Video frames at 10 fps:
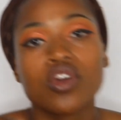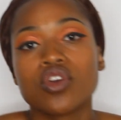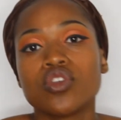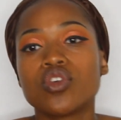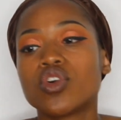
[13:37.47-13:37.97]

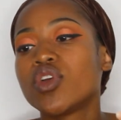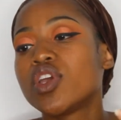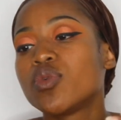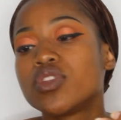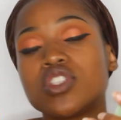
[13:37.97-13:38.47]
you go in
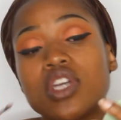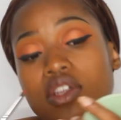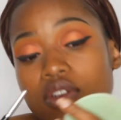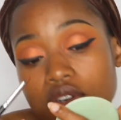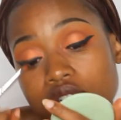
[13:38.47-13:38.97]
with
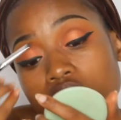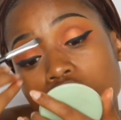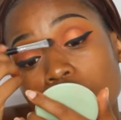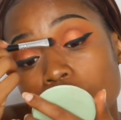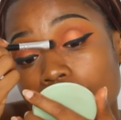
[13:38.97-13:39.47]
shadow
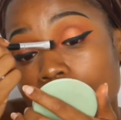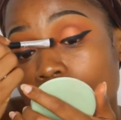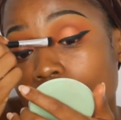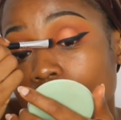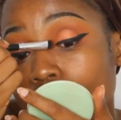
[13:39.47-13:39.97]

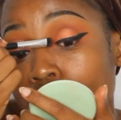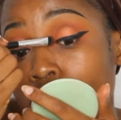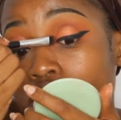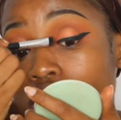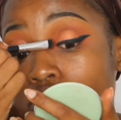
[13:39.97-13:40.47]
where
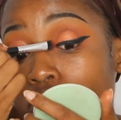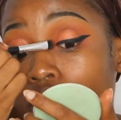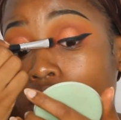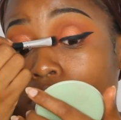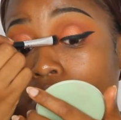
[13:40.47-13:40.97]
you just
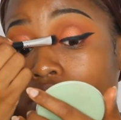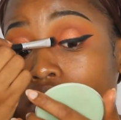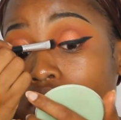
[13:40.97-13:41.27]
wiped.